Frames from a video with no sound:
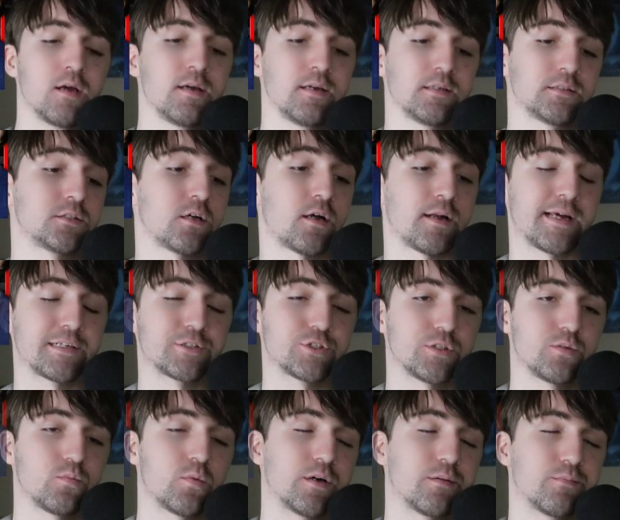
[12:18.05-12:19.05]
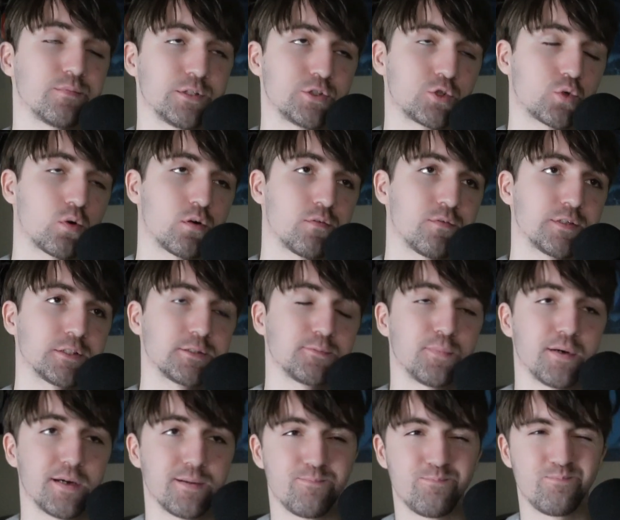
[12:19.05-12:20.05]
It's not actually. Well, it sort of is,
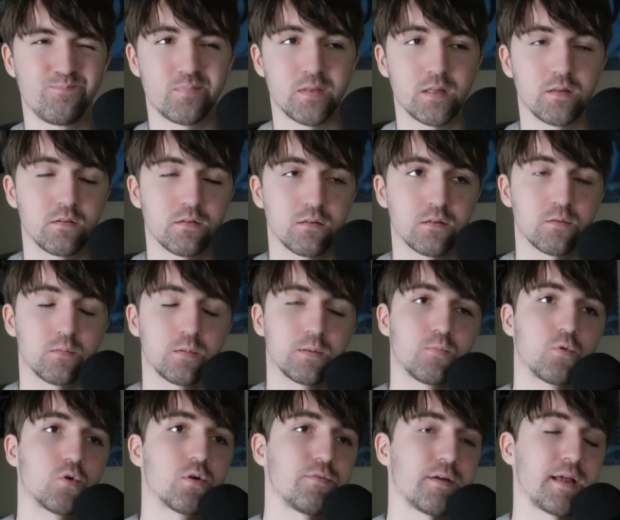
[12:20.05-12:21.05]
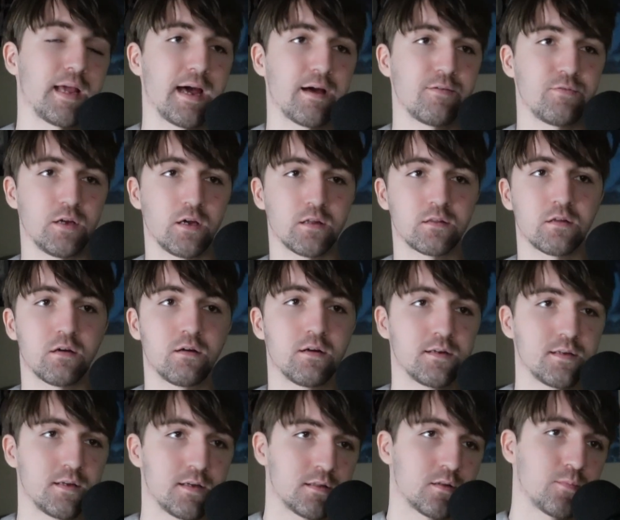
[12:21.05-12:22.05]
but there's a little bit more of a caveat there.
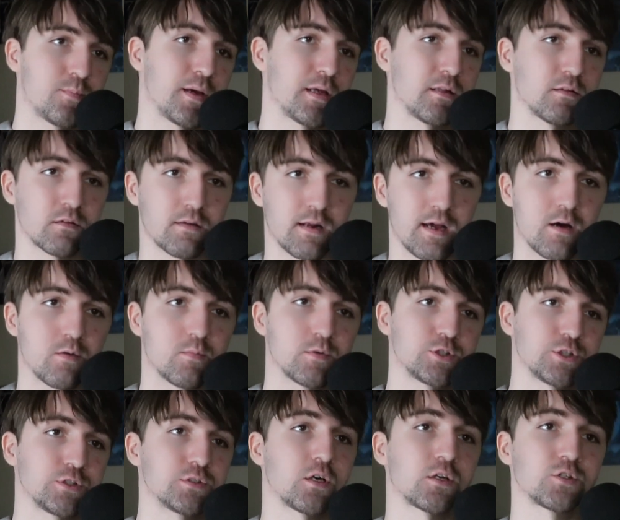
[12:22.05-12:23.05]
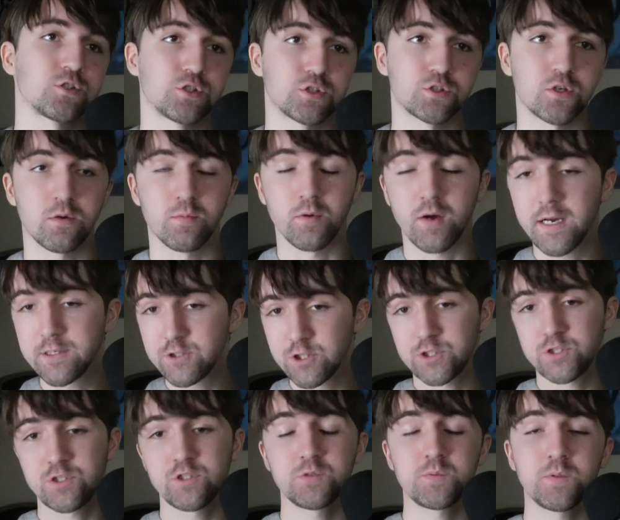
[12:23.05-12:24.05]
It depends on how much exogenous carbohydrates
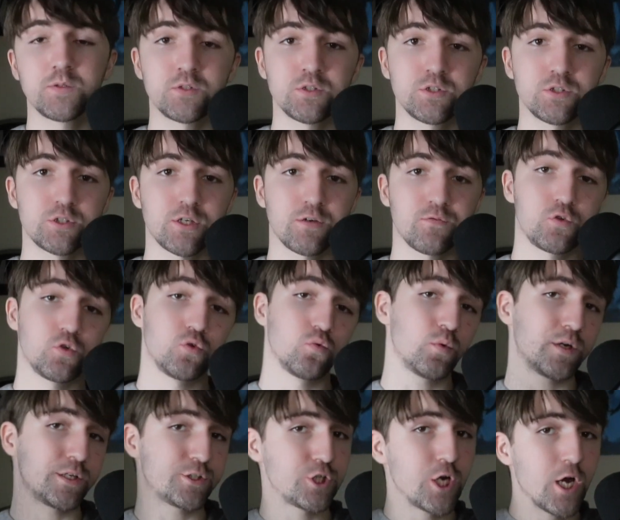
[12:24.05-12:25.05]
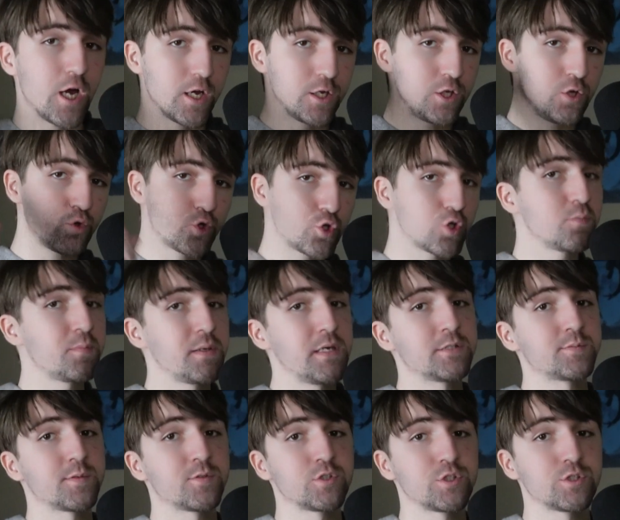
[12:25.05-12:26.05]
you're exposing yourself to, which you shouldn't be
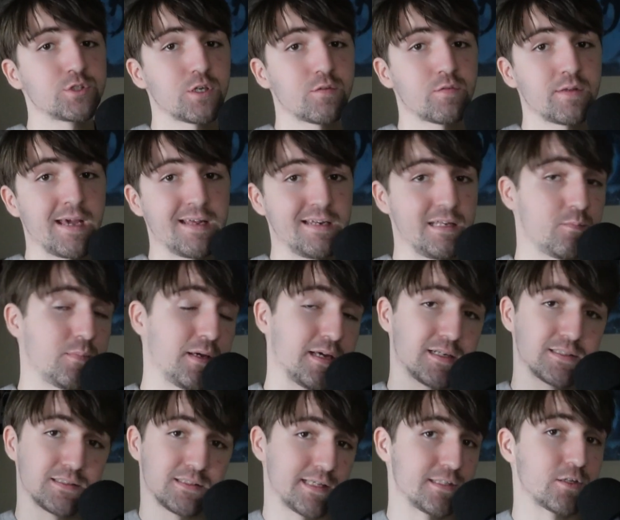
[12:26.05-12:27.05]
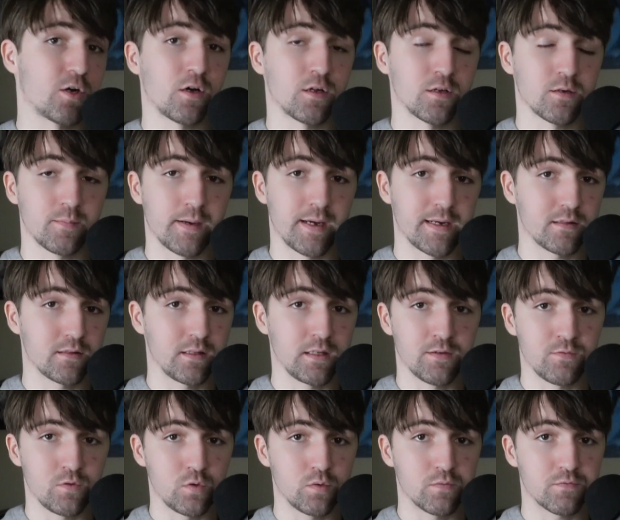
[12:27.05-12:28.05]
exposing yourself to any because they automatically
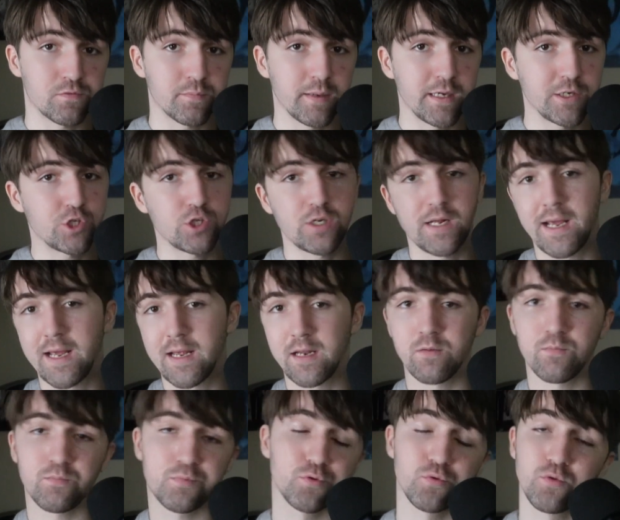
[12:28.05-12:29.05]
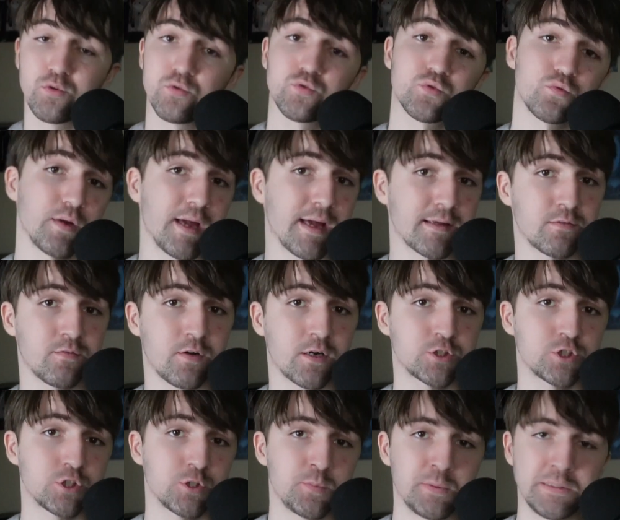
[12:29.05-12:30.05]
give you inflammation and produce reactive
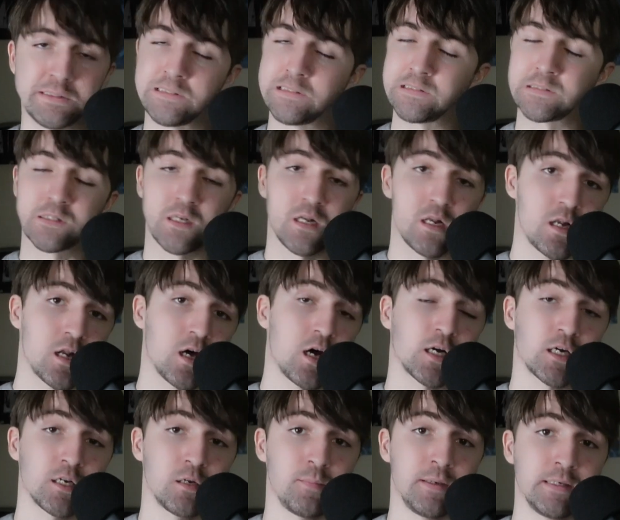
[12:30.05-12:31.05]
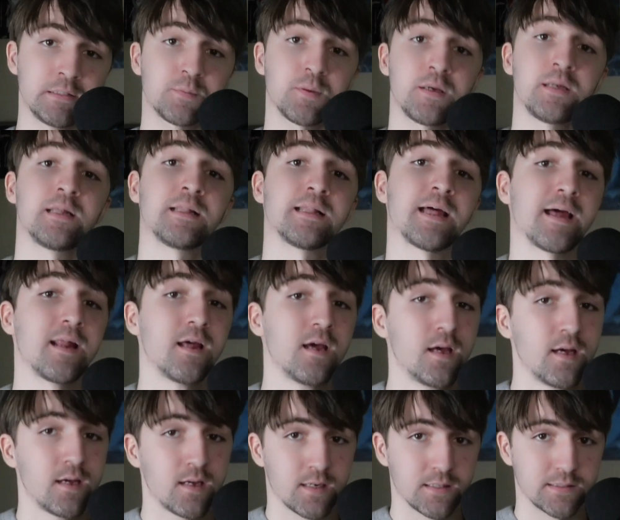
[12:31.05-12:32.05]
oxygen species. Not going to be explaining that
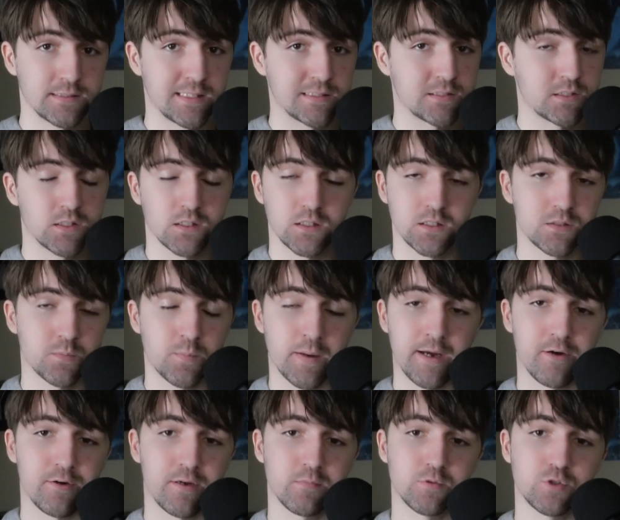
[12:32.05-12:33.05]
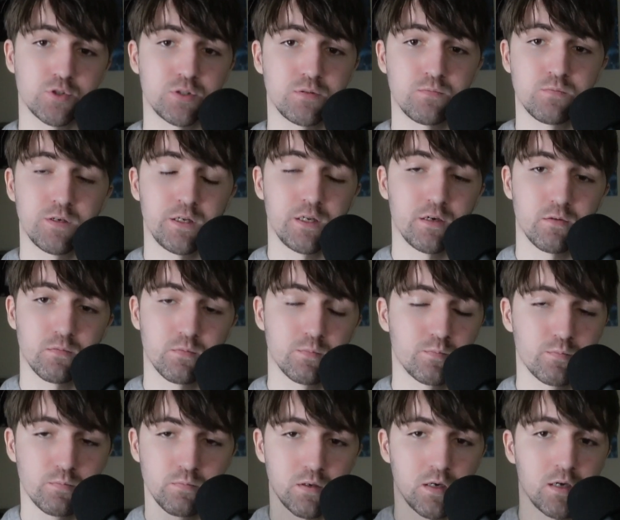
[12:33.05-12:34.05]
because that's a biochemistry video.
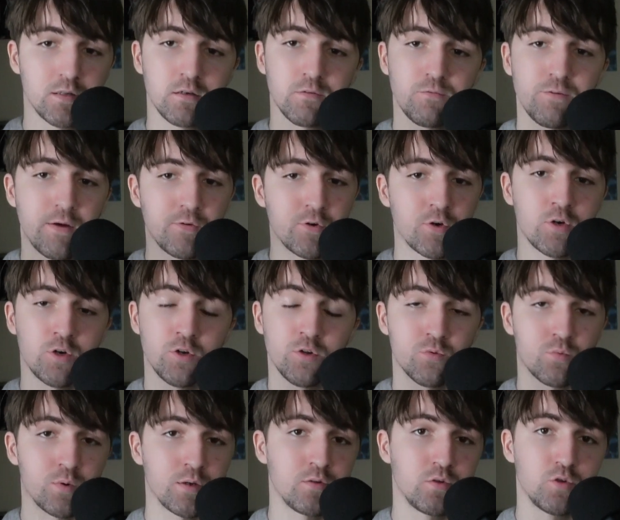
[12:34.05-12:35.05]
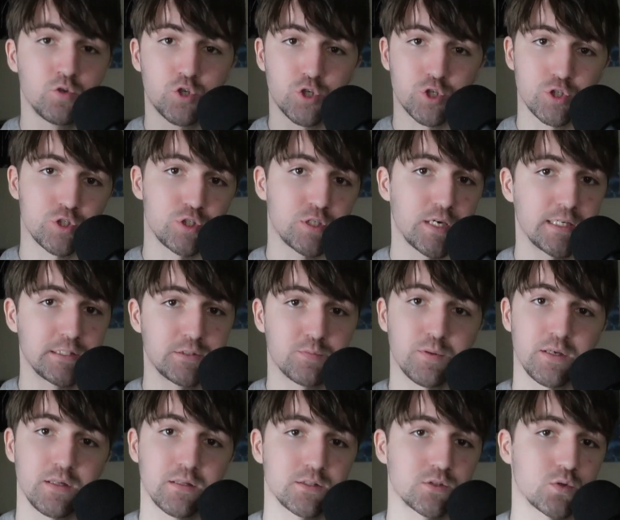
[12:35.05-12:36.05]
Found under the Real Nutrition Science
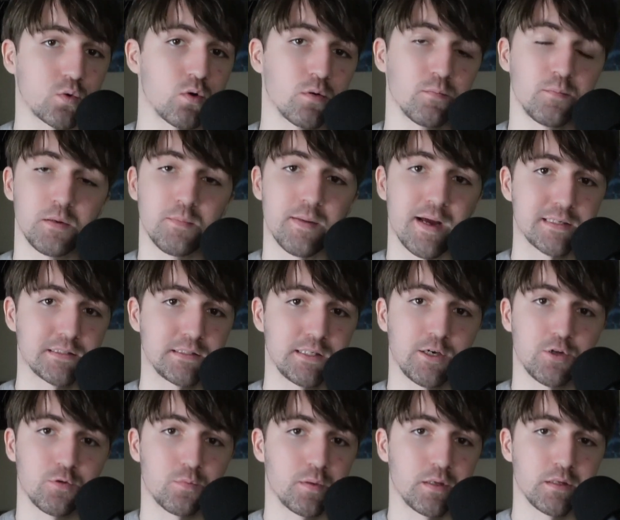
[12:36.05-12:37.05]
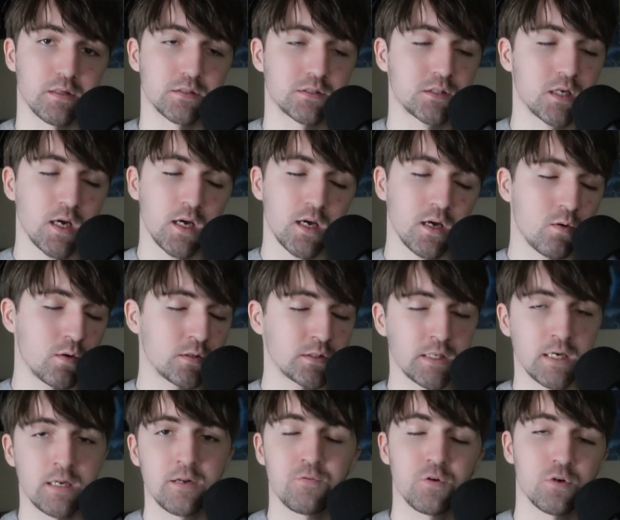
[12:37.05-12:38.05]
playlist or Min-Maxing Health playlist. Once
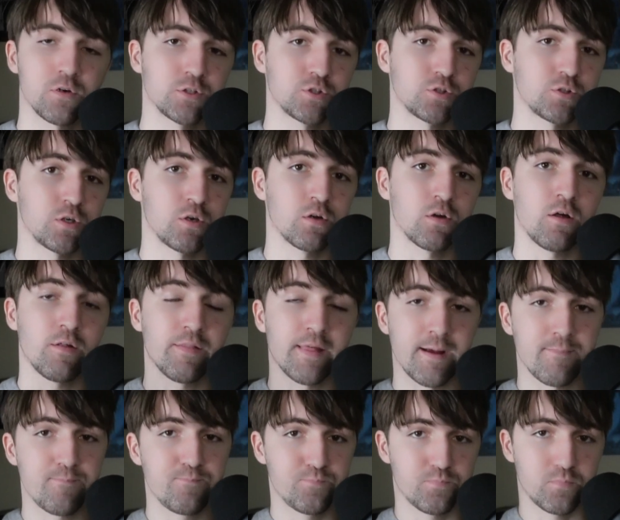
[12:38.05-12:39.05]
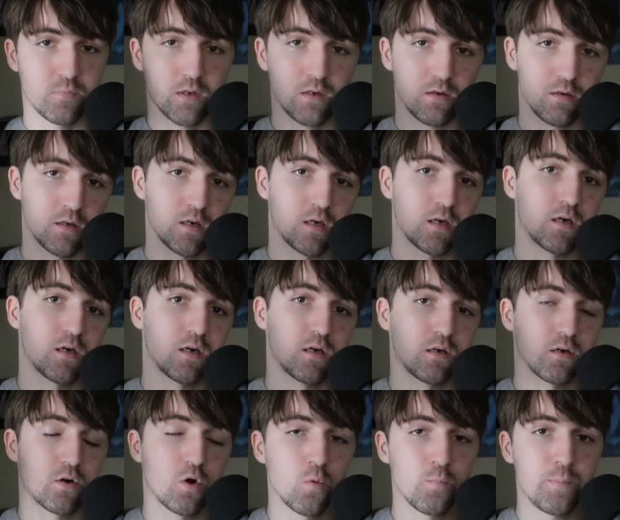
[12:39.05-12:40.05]
again, if you're interested in all that,
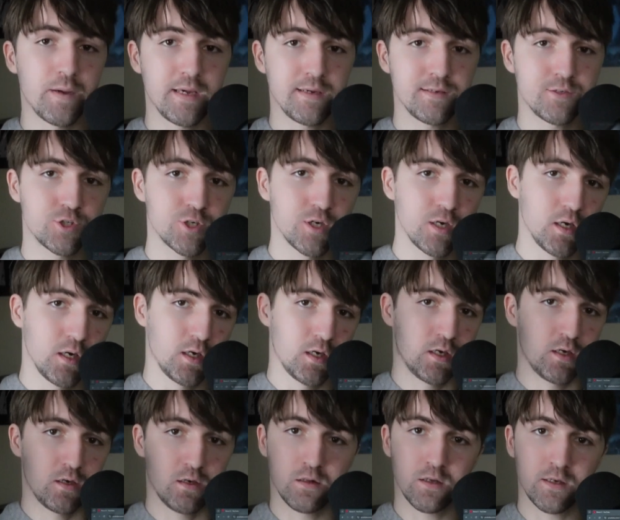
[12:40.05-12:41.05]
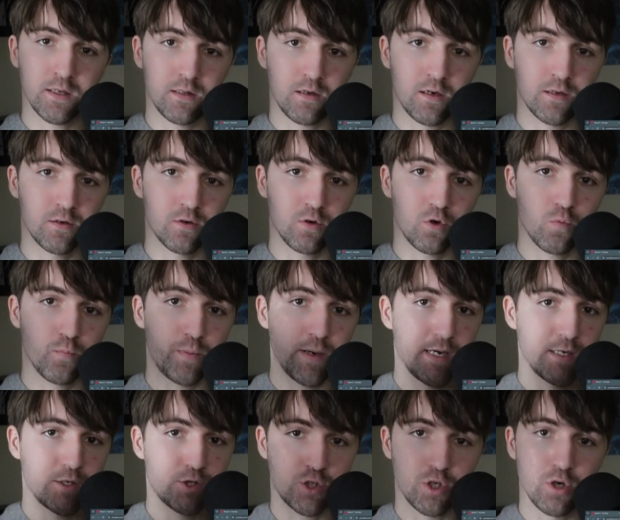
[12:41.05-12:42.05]
homepage, looking under
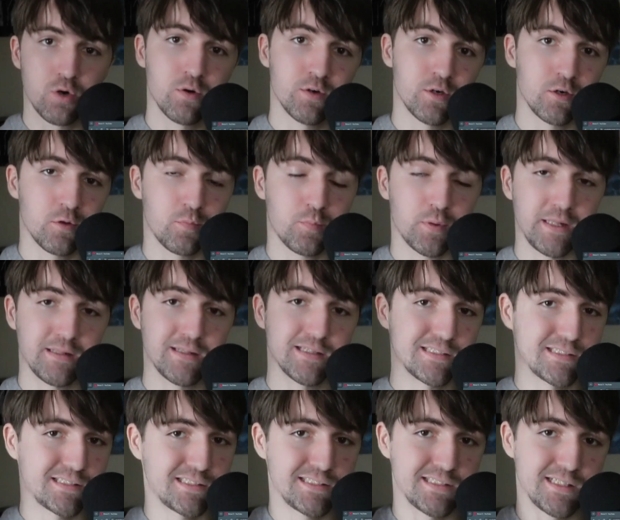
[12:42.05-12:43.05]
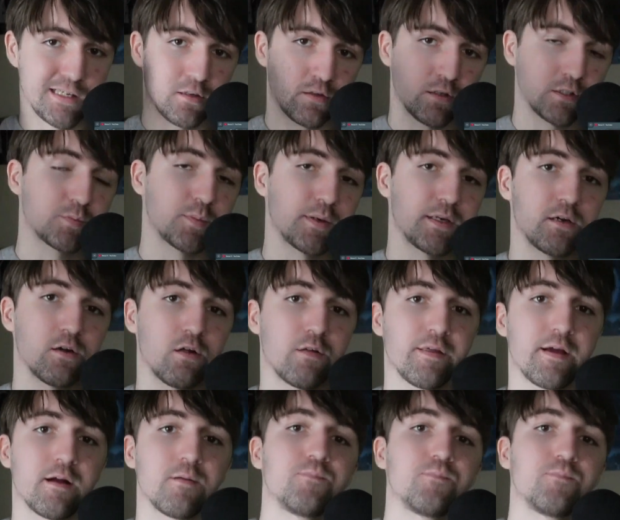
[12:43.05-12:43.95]
homepage, go under the playlists. It'll explain it all there.